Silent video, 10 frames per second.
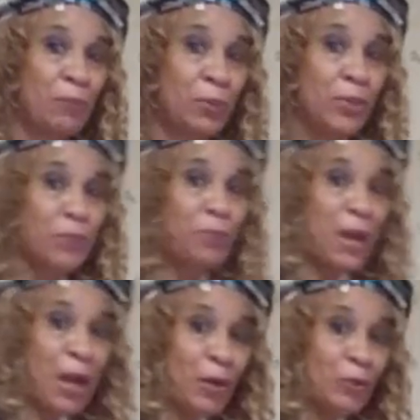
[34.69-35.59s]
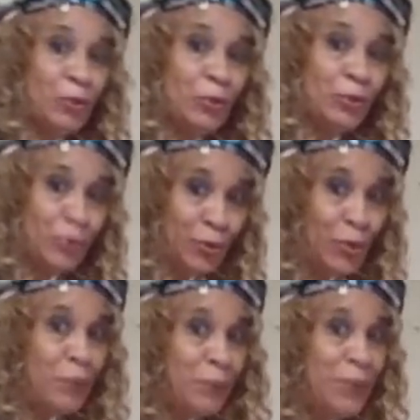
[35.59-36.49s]
it puts pounds
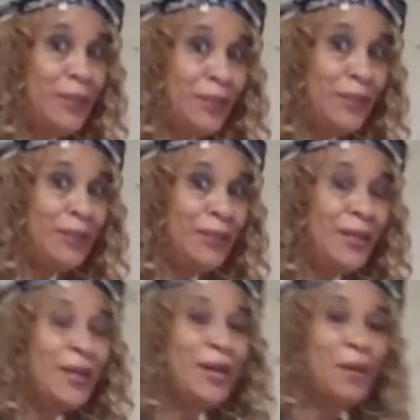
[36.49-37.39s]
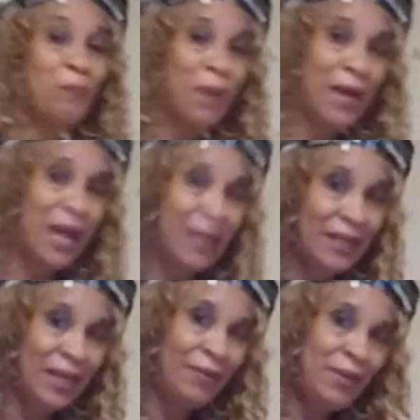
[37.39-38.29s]
on me, but I
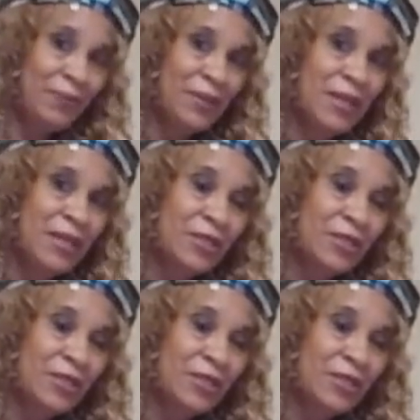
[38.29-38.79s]
love it.